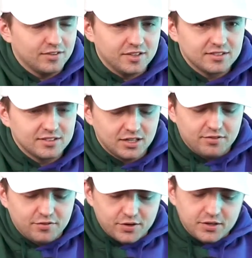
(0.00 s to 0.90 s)
it
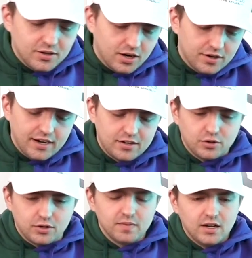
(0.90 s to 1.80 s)
for you. Okay,
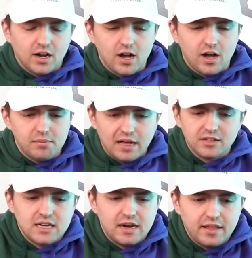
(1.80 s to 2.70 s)
cool.
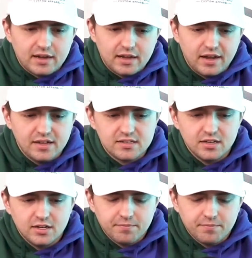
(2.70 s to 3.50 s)
Outside of that, guys.